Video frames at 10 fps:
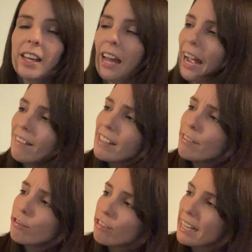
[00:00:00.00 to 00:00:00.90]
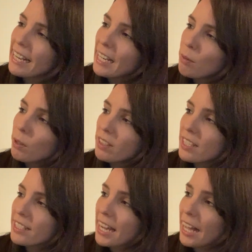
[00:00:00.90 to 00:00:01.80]
Harry really
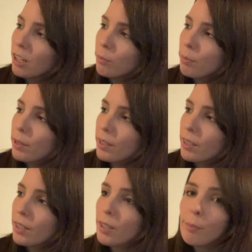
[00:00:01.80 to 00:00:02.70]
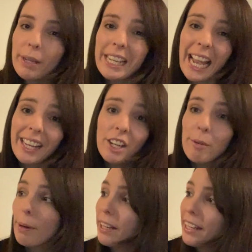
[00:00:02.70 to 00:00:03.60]
wanted to help, but he had no
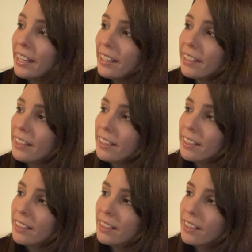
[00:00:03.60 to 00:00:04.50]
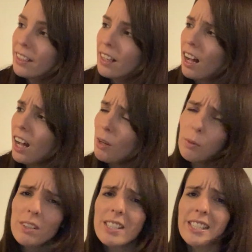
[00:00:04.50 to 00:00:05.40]
money. I
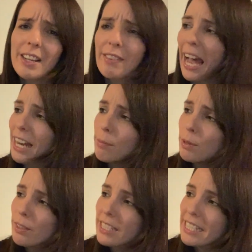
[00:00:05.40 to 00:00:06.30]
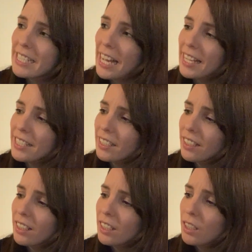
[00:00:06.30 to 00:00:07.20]
want to save the animals, he said.
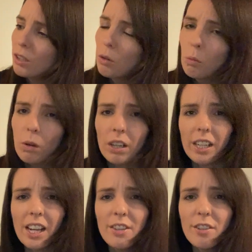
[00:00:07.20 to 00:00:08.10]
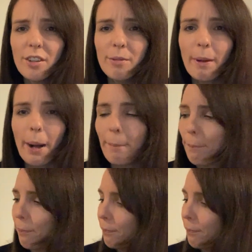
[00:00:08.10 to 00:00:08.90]
What can I do, Mum?